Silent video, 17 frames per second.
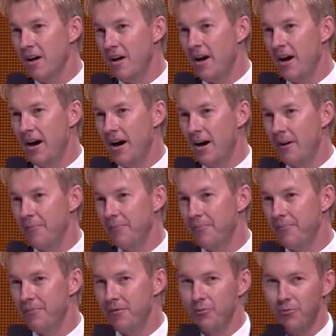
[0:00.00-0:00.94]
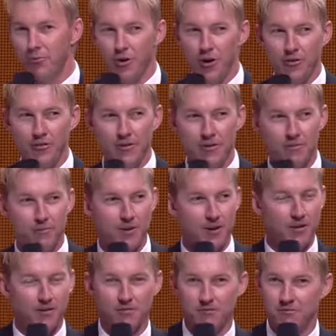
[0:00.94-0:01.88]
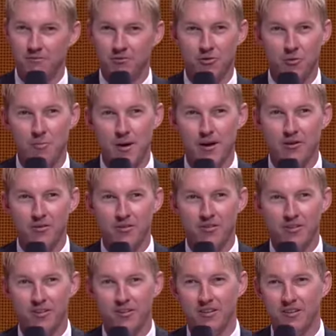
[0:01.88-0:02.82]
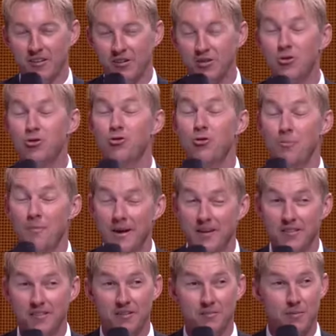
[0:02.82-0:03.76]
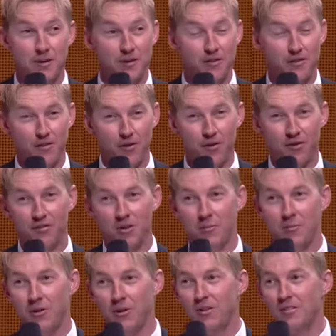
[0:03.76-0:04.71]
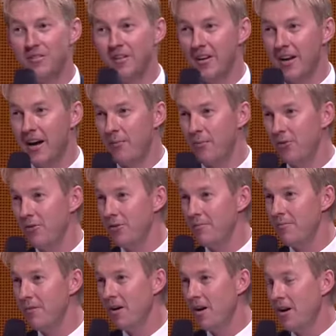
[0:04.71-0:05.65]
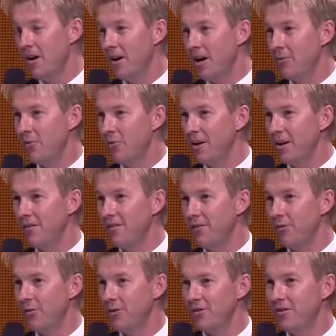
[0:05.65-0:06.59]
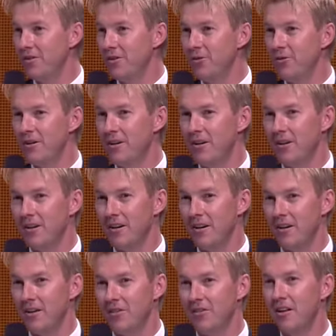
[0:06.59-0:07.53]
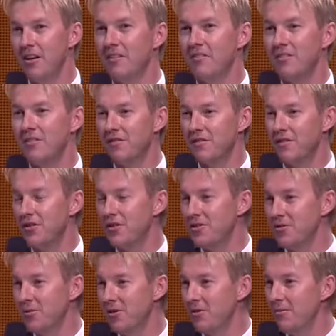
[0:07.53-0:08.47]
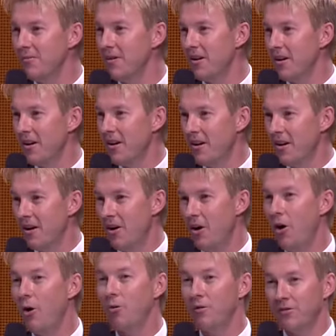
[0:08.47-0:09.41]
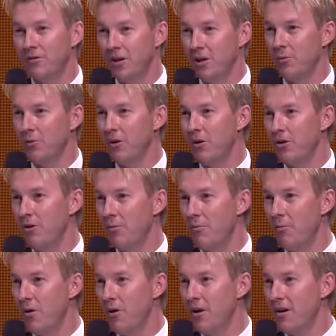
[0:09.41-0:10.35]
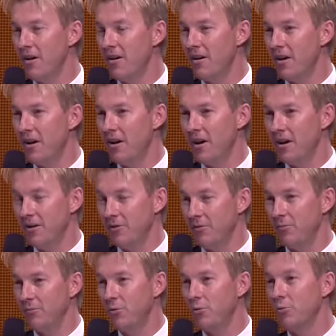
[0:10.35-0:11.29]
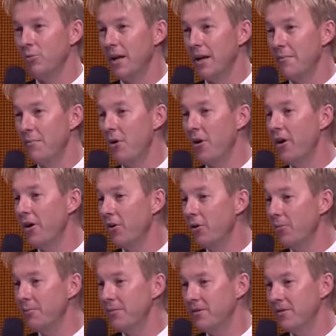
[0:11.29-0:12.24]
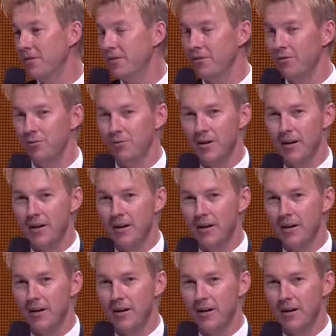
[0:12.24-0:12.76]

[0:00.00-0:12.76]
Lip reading: Rotary have been tremendous. It's tremendous. It's been the first time that I've teed up with them. I'm looking forward to doing things in the future with them. I certainly want to help or lend my help to